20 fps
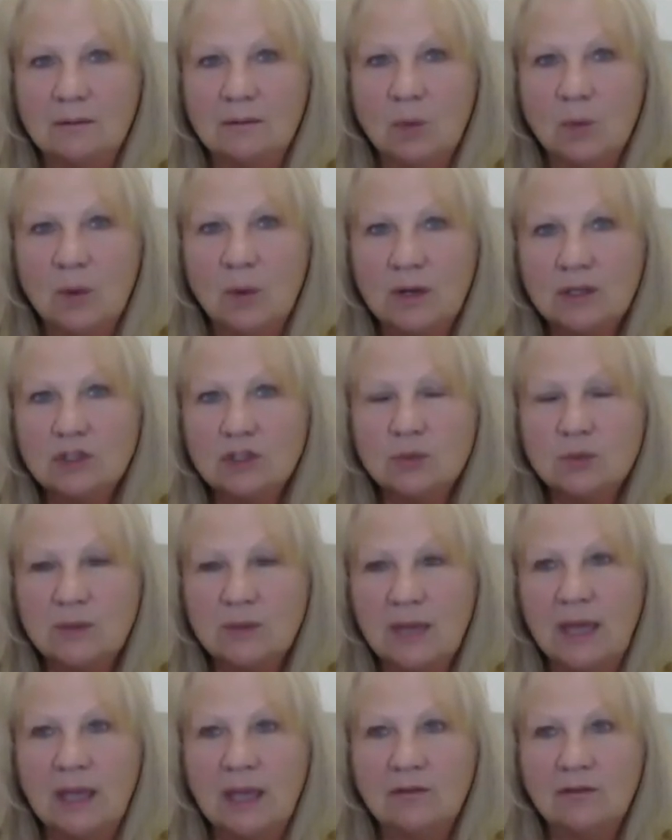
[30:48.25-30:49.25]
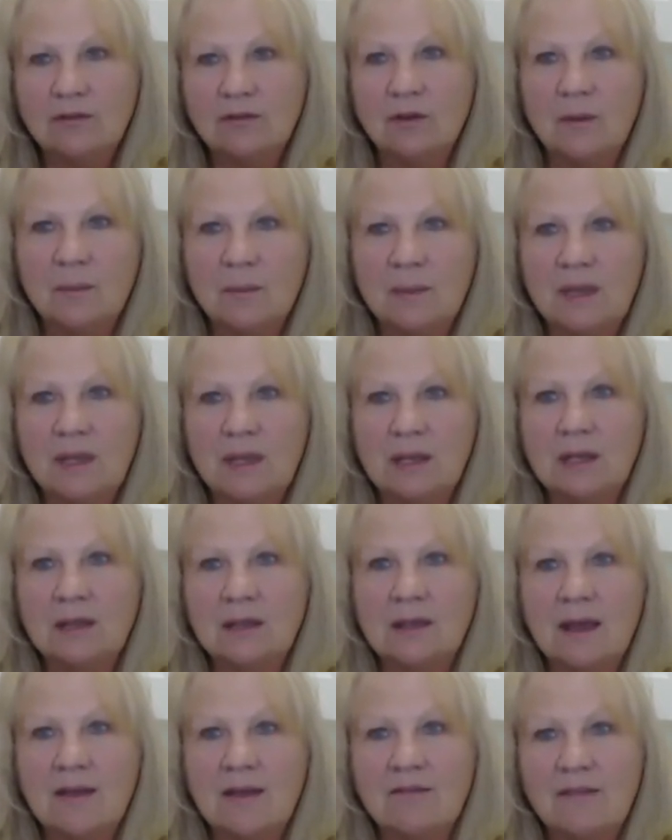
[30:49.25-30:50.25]
What did you gain from being in
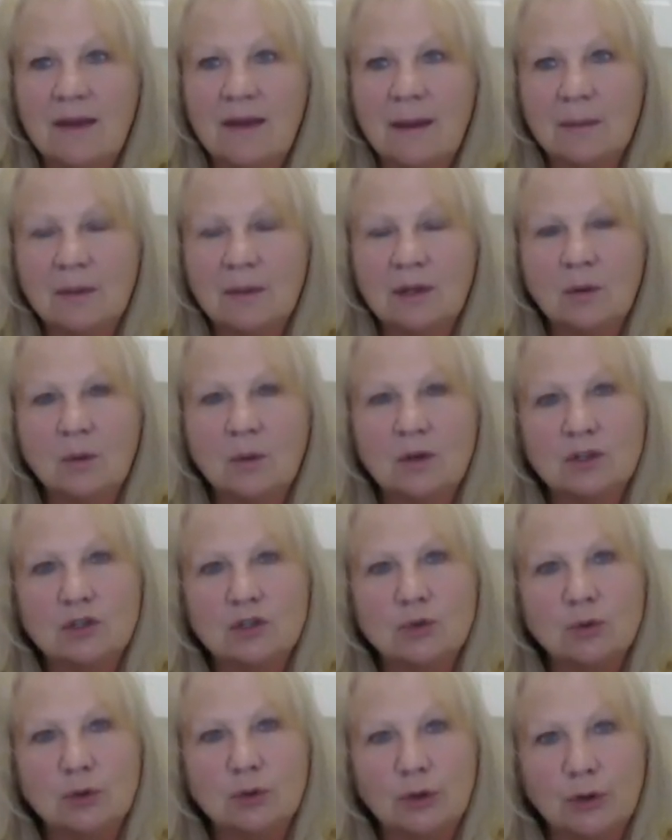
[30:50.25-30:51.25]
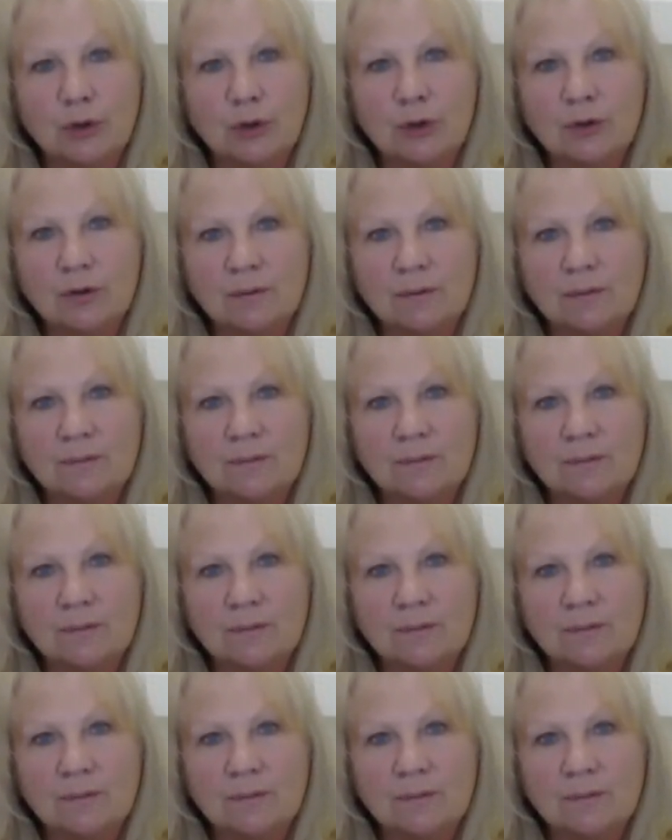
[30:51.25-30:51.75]
that family, or what did you learn?